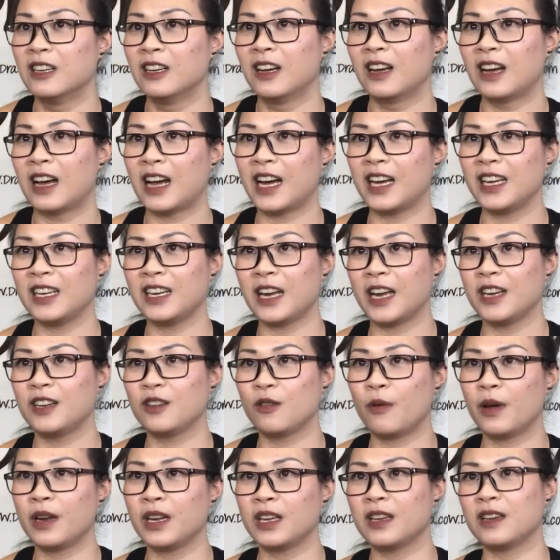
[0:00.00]
I don't
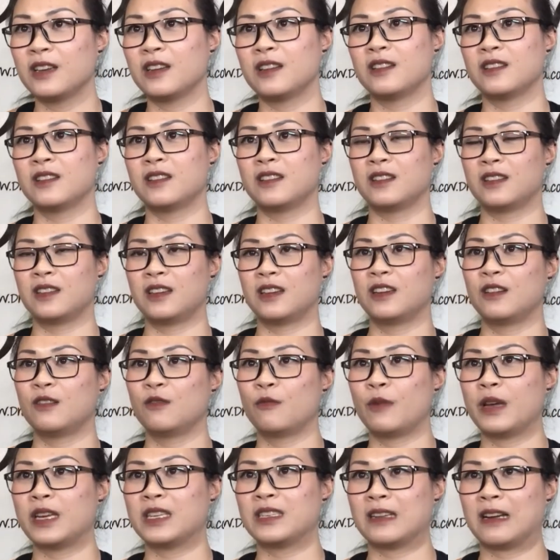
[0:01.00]
want to
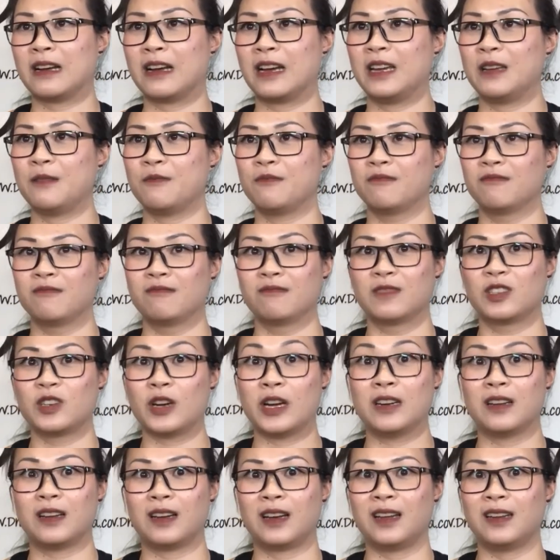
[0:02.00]
waste time
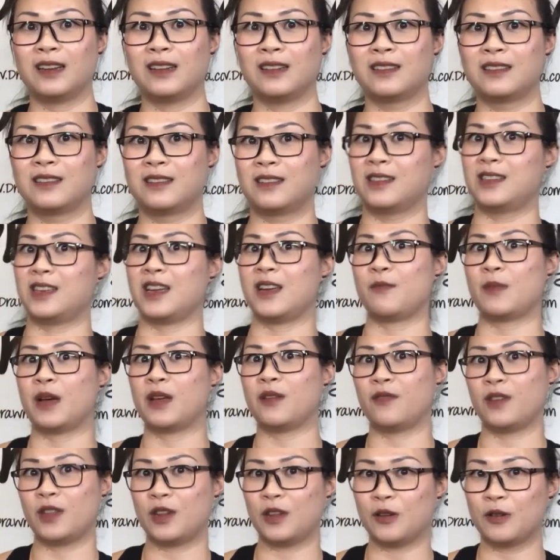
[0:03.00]
trying to hunt to share
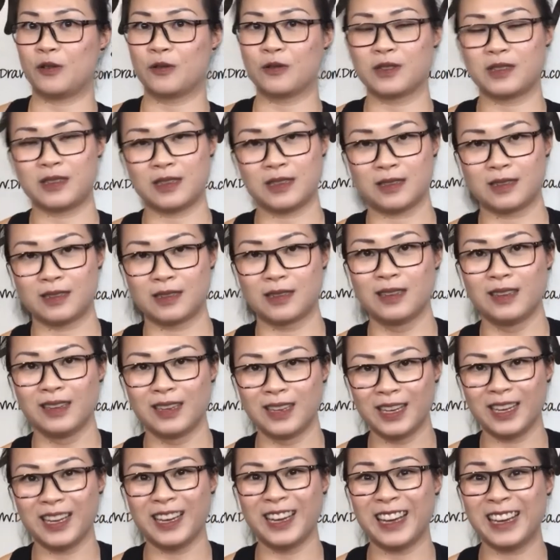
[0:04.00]
my video since
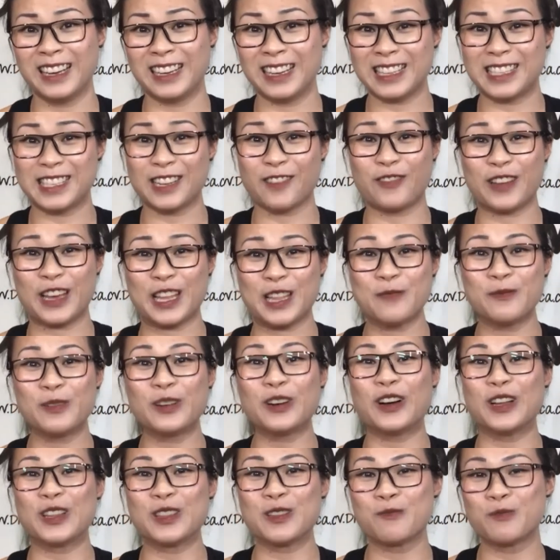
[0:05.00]
it's available
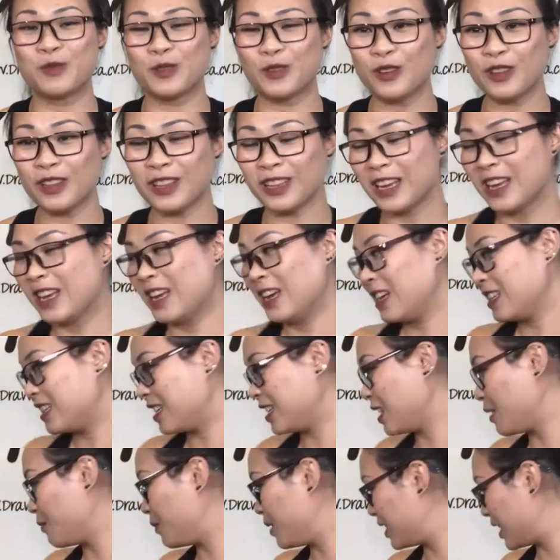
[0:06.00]
on the booth.
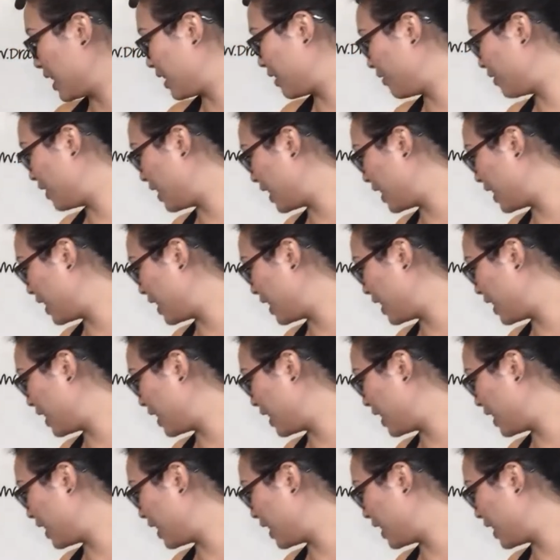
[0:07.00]
Just let me check if there are